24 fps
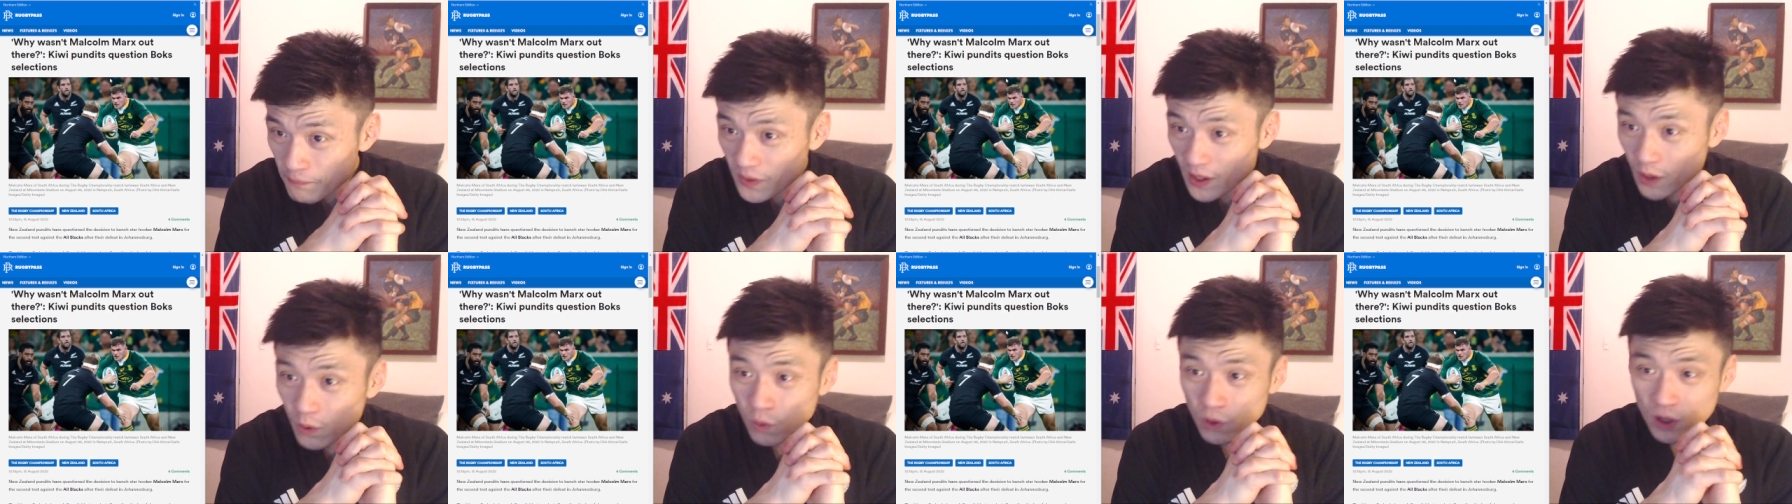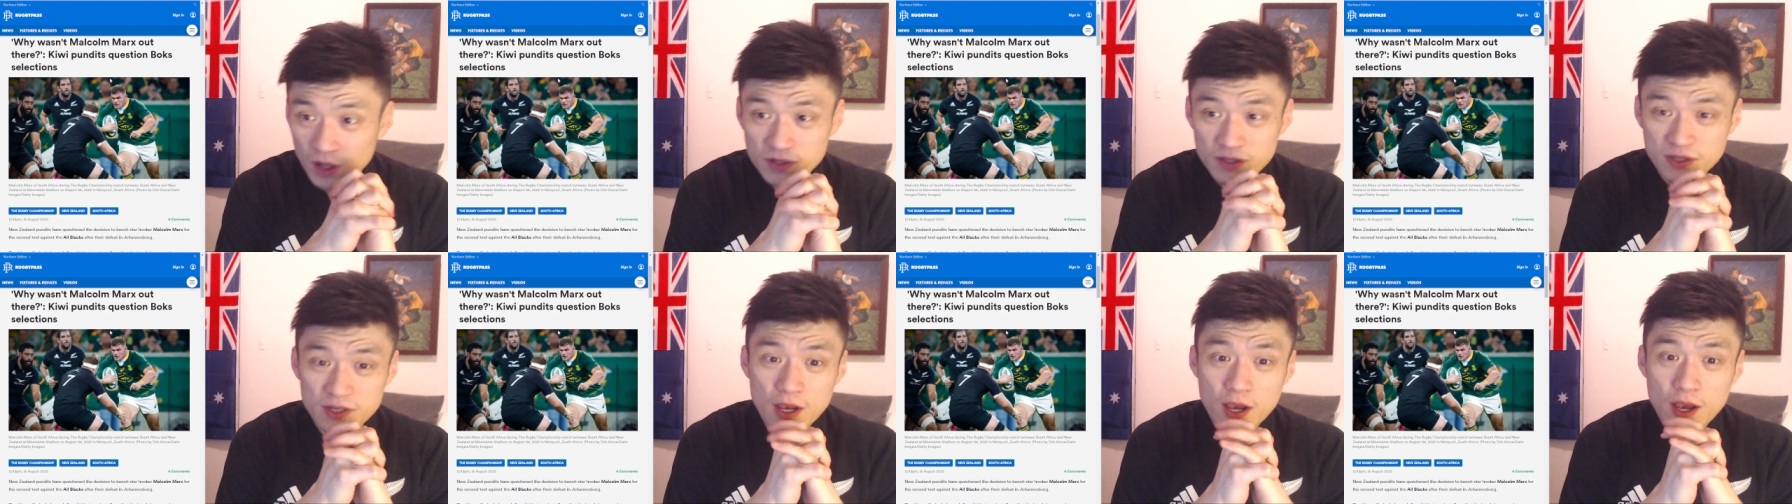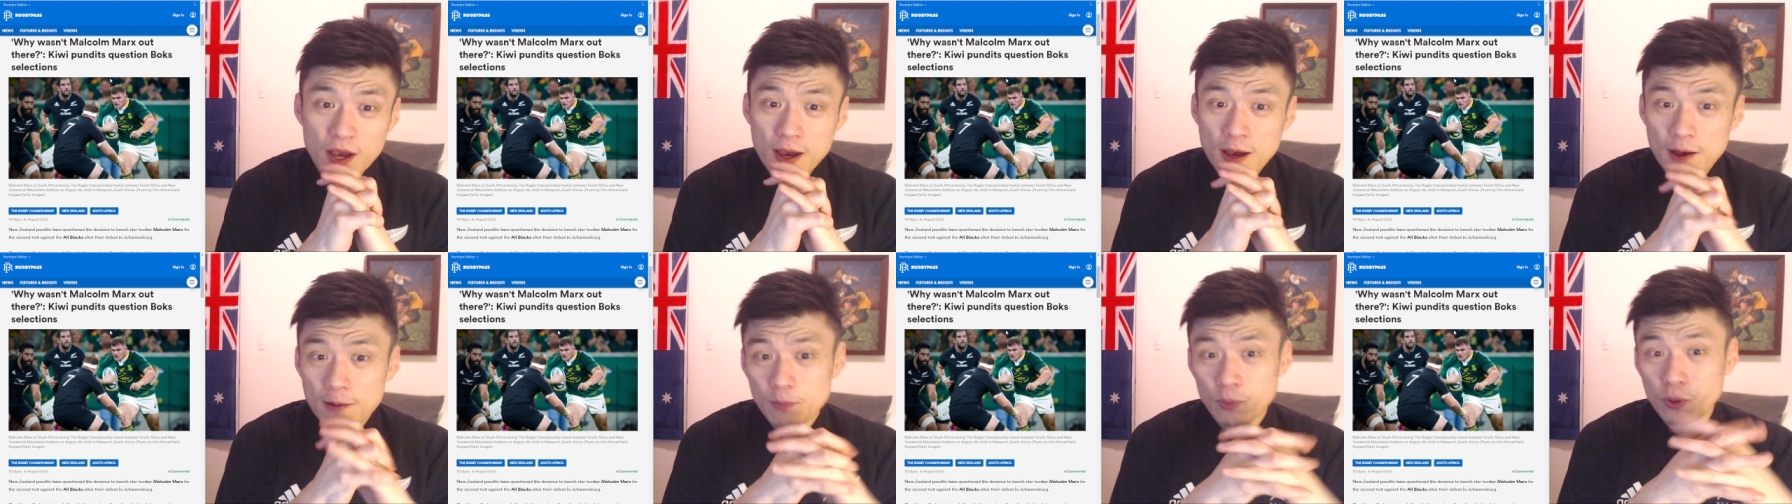was
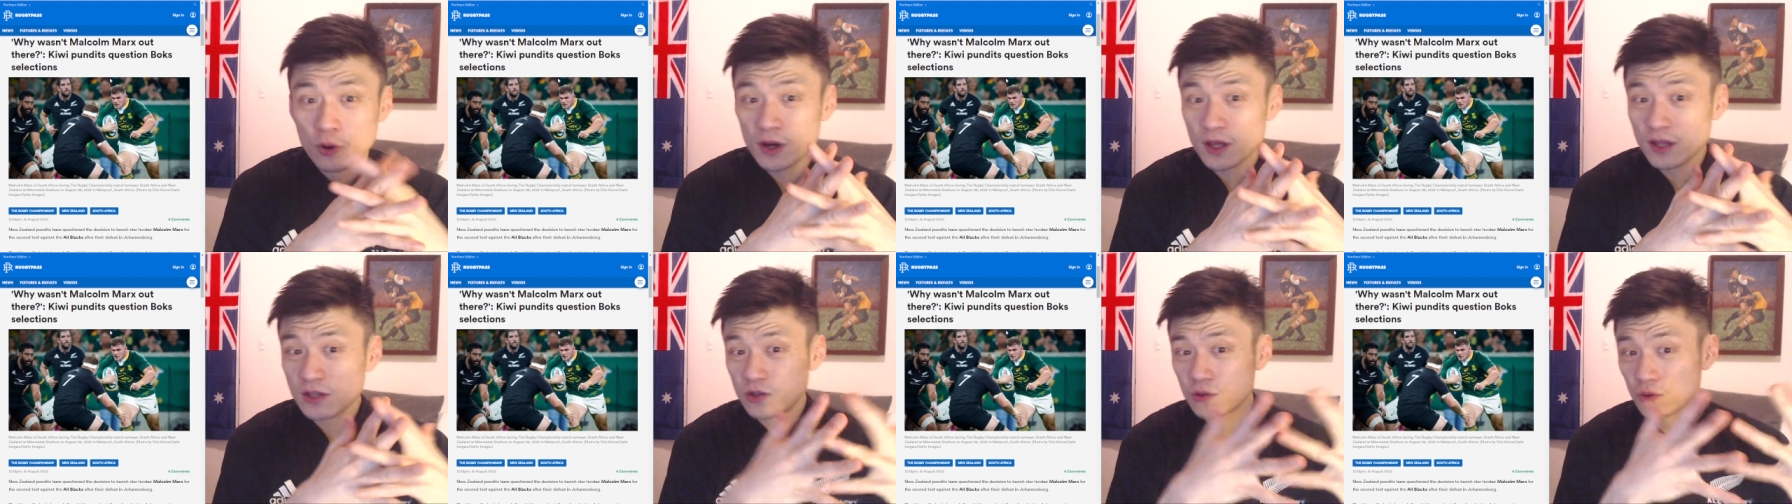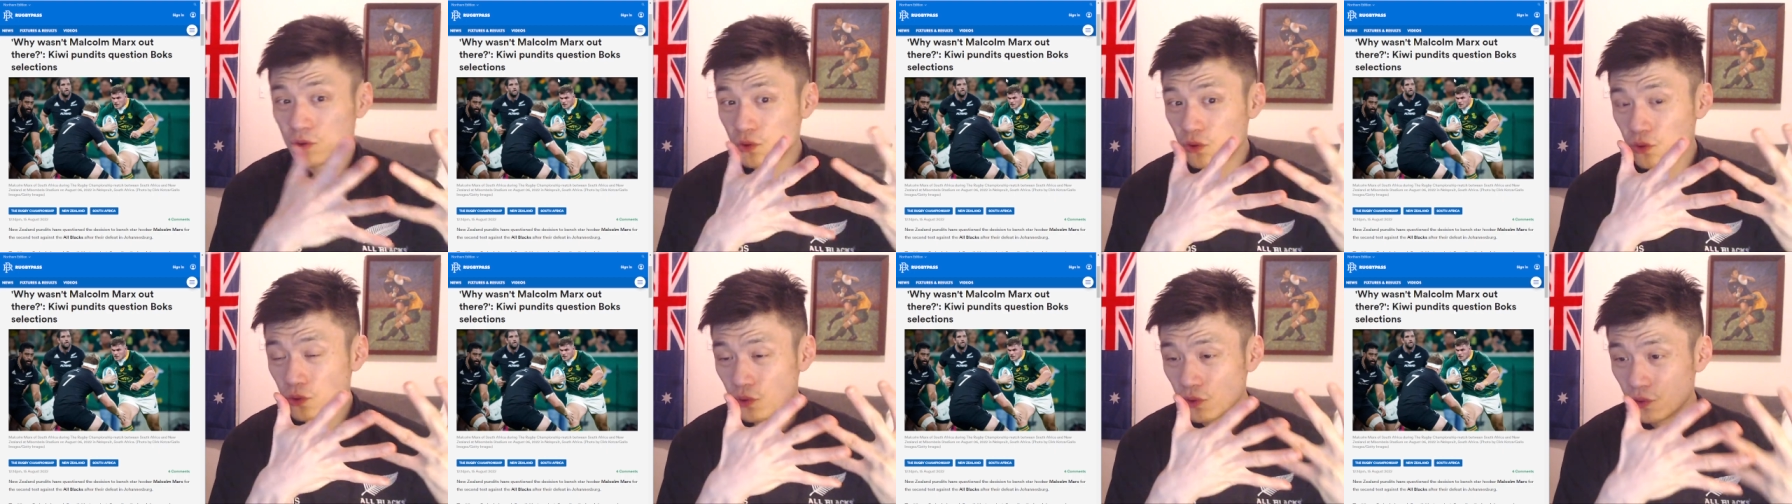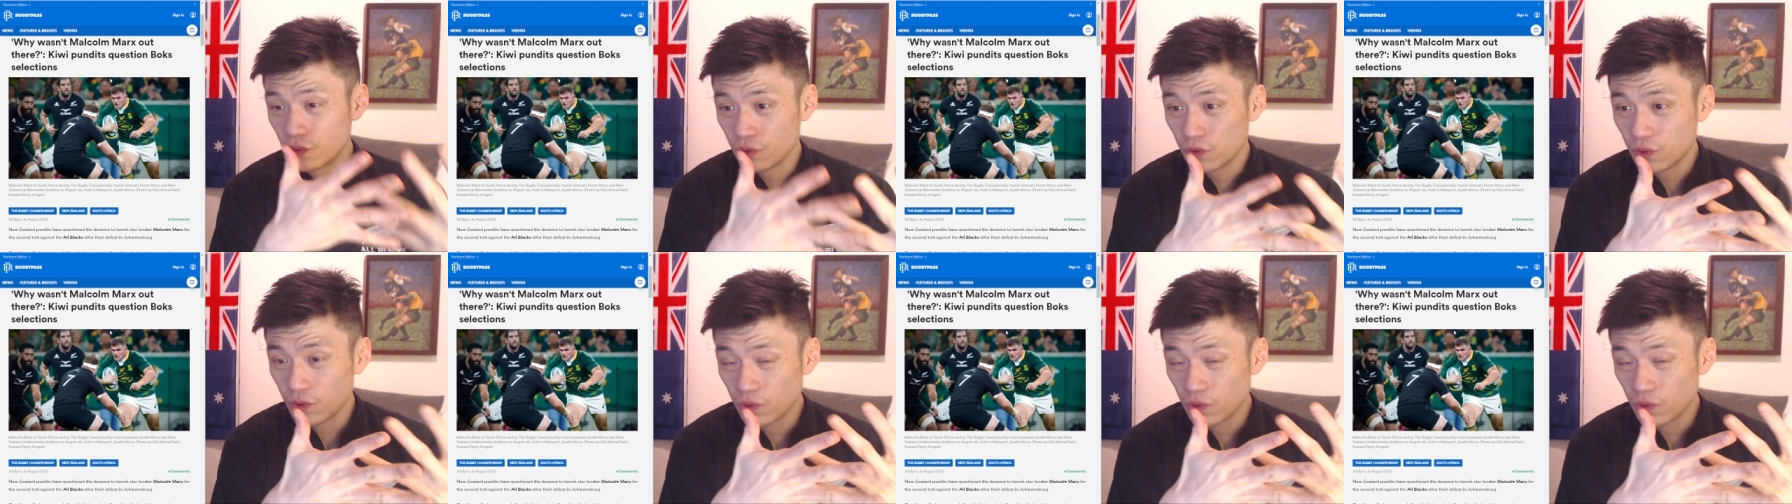put into